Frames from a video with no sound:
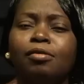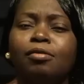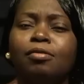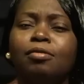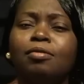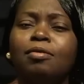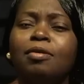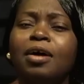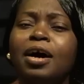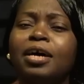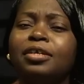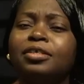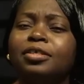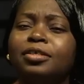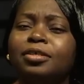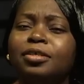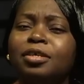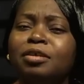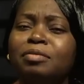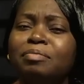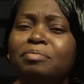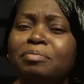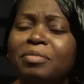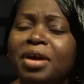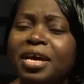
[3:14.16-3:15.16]
who had
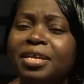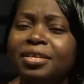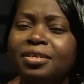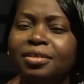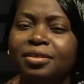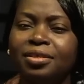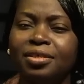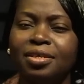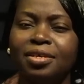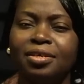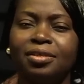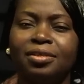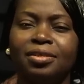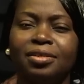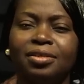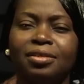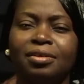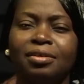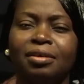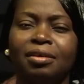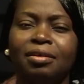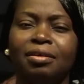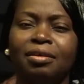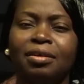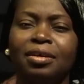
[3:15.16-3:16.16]
done many
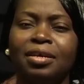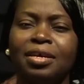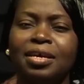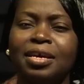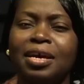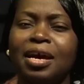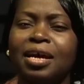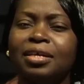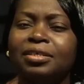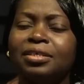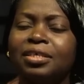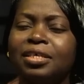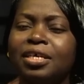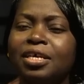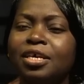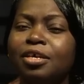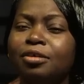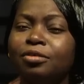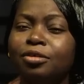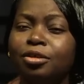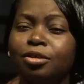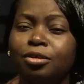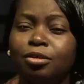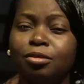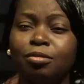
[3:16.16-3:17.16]
deeds. He had
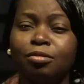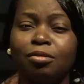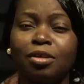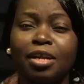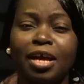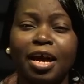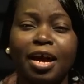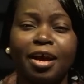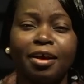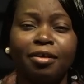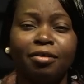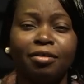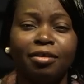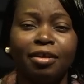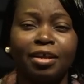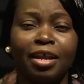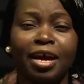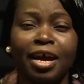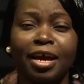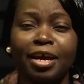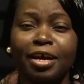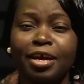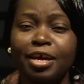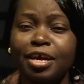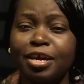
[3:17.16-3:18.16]
killed two
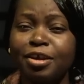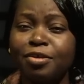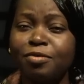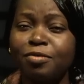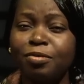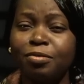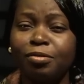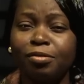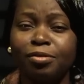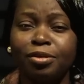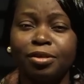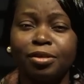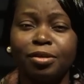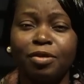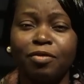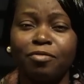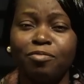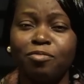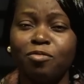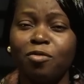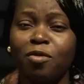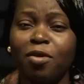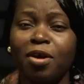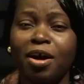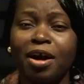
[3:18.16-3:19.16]
lion-like heroes
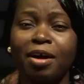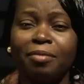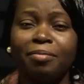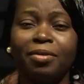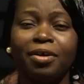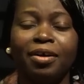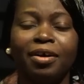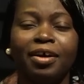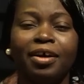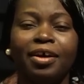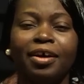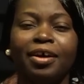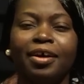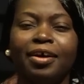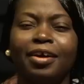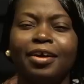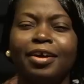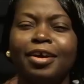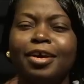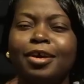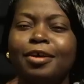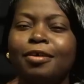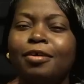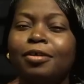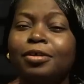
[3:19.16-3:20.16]
of Moab.
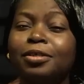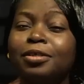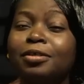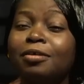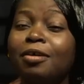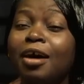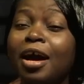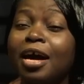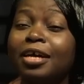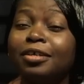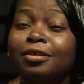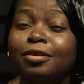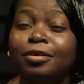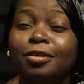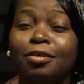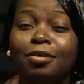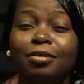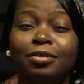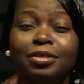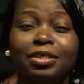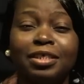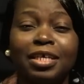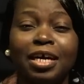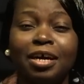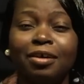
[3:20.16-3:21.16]
He also had
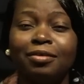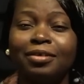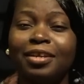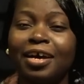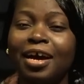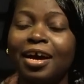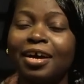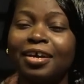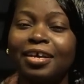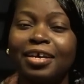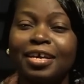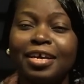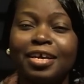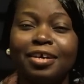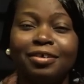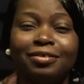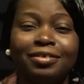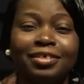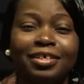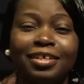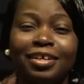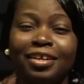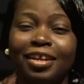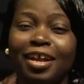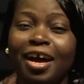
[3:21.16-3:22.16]
gone down and
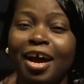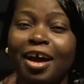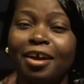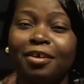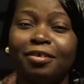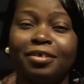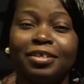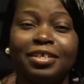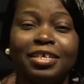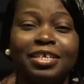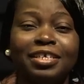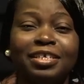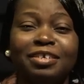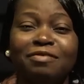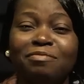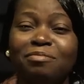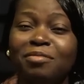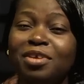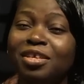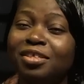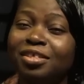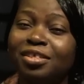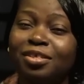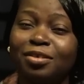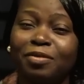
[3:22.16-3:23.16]
killed a lion in the
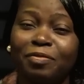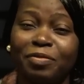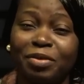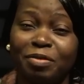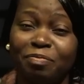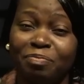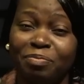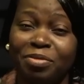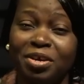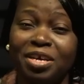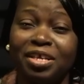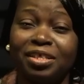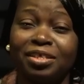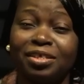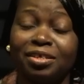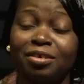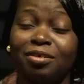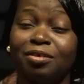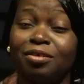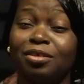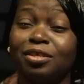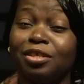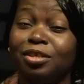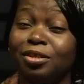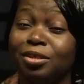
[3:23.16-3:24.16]
midst of a pit
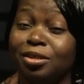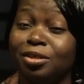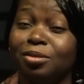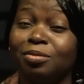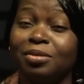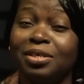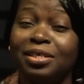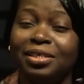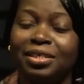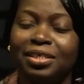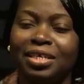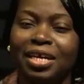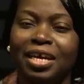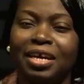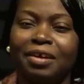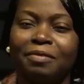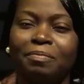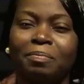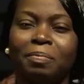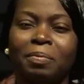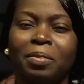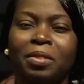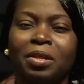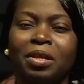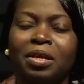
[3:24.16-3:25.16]
on the snowy day.
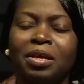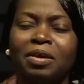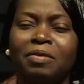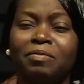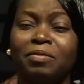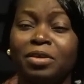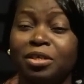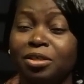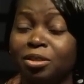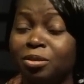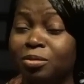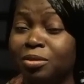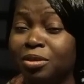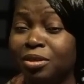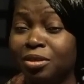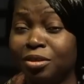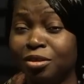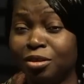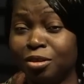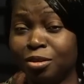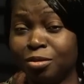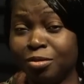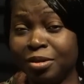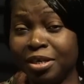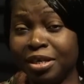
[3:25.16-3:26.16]
Verse
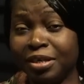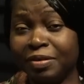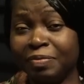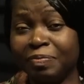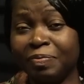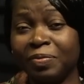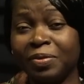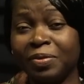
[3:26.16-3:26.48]
23.